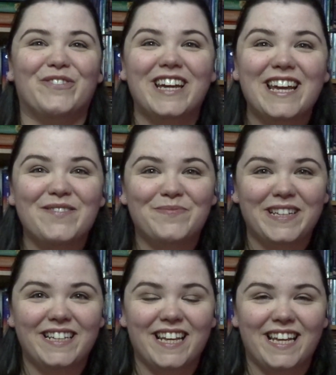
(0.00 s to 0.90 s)
we have
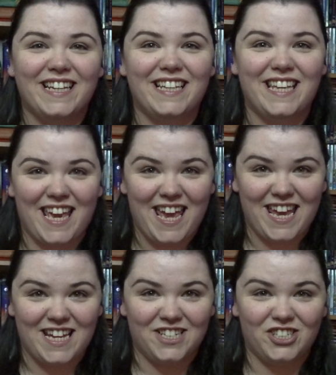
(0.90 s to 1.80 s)
been
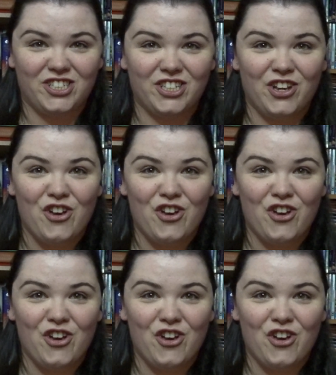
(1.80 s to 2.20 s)
engaged